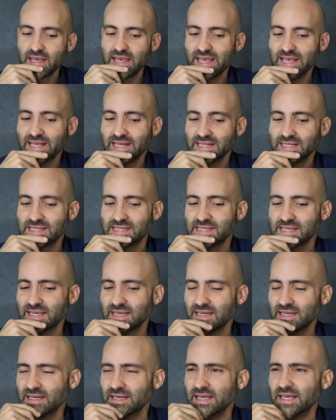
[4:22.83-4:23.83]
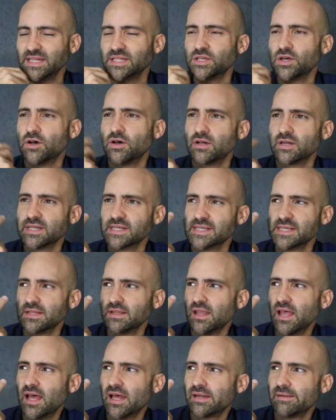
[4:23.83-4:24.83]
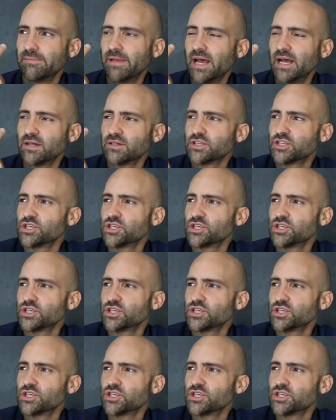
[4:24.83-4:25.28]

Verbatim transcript: It taught us a lot about